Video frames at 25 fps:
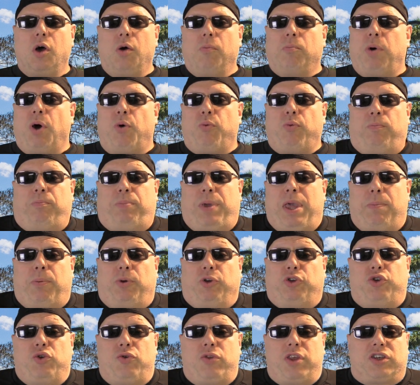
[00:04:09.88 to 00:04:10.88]
But
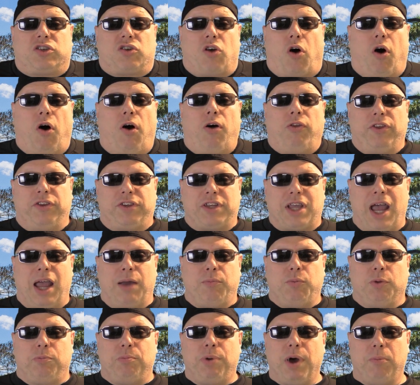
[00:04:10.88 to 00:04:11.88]
people do this all the
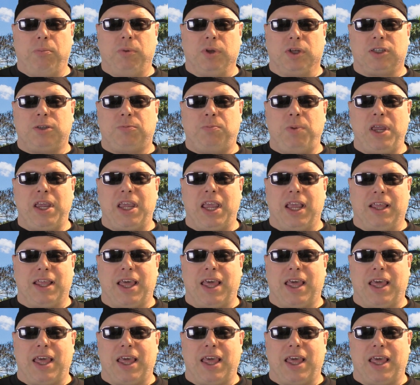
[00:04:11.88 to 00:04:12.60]
time with public speaking.